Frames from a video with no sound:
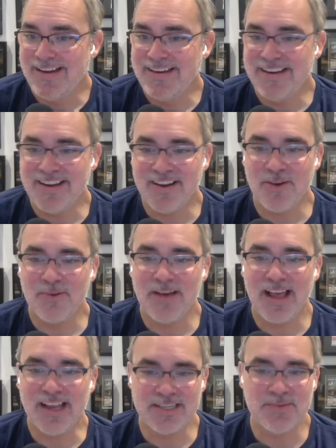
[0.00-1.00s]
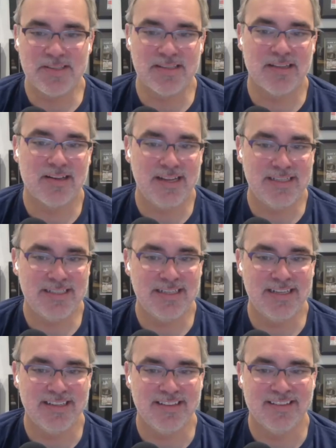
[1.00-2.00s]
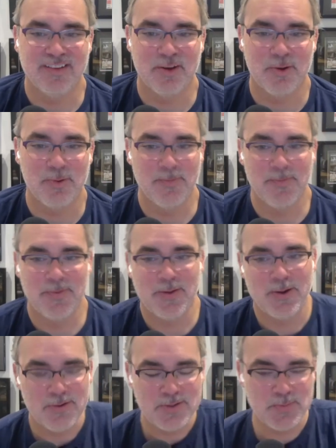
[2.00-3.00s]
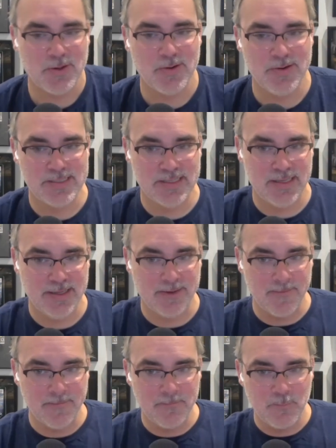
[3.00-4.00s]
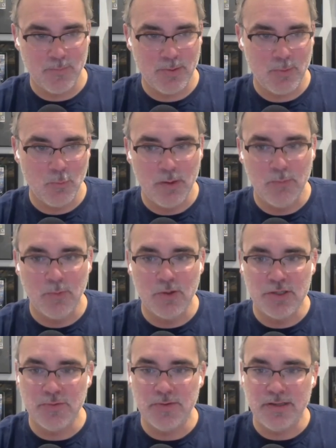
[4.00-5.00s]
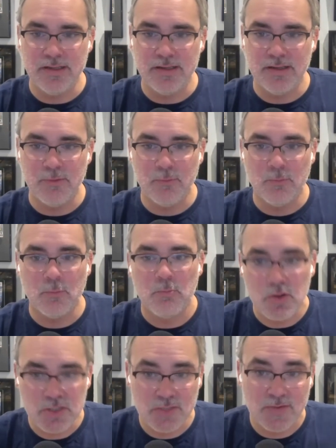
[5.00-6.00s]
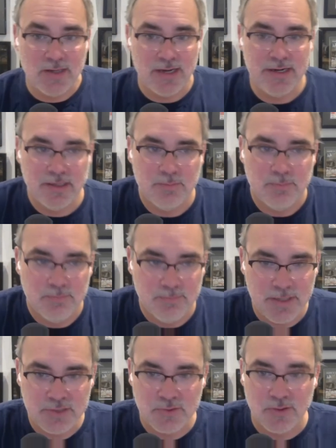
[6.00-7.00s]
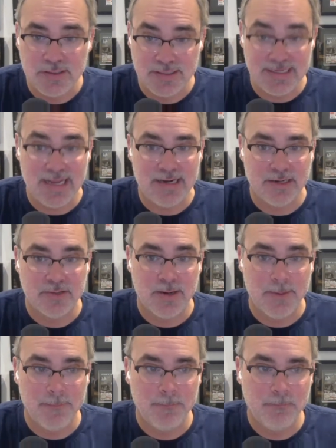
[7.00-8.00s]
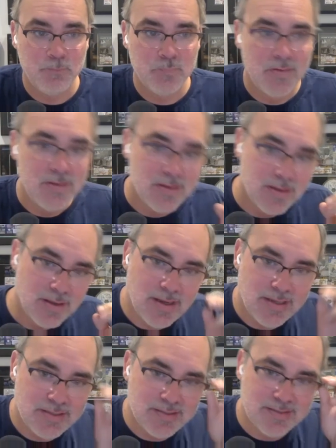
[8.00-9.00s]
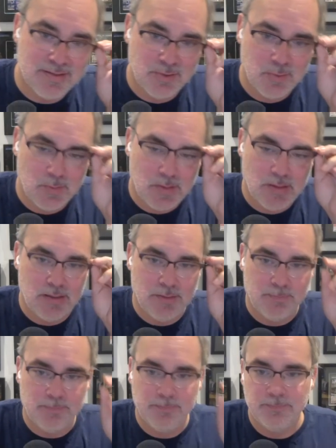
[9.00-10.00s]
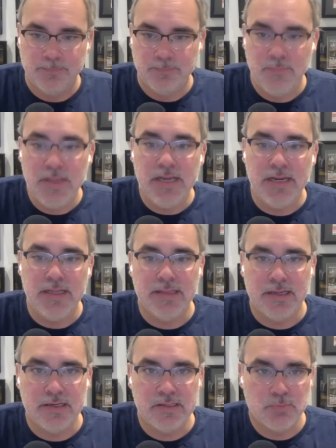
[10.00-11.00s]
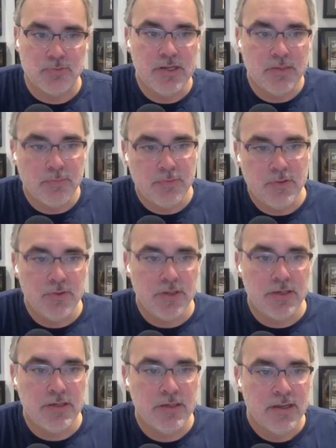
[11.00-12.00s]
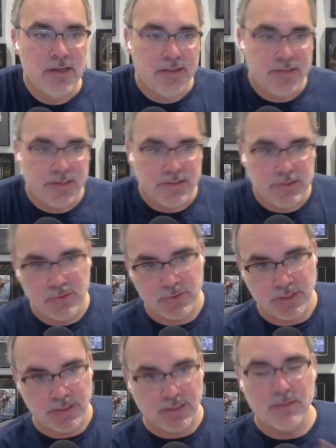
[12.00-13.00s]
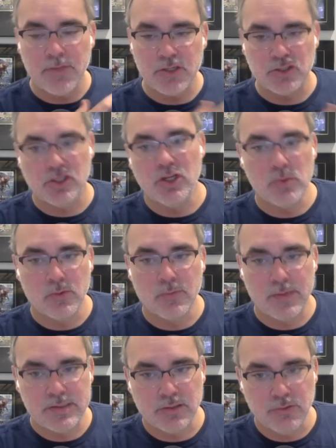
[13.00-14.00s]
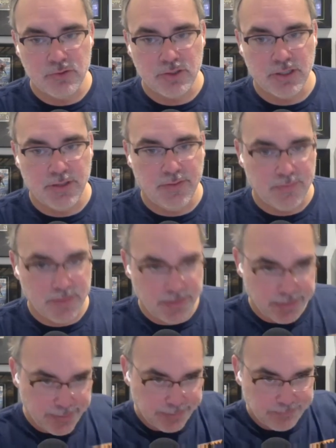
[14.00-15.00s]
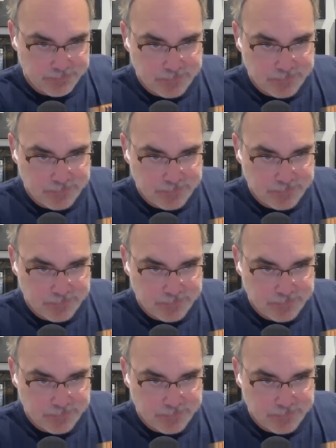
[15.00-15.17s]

No, actually, it was the lighting. So the hardest part oh. is ah. like when we're doing most of our lighting in Metroid is static, right? And so, um, meaning that it's pre-computed and that it's usually like a much lower resolution than like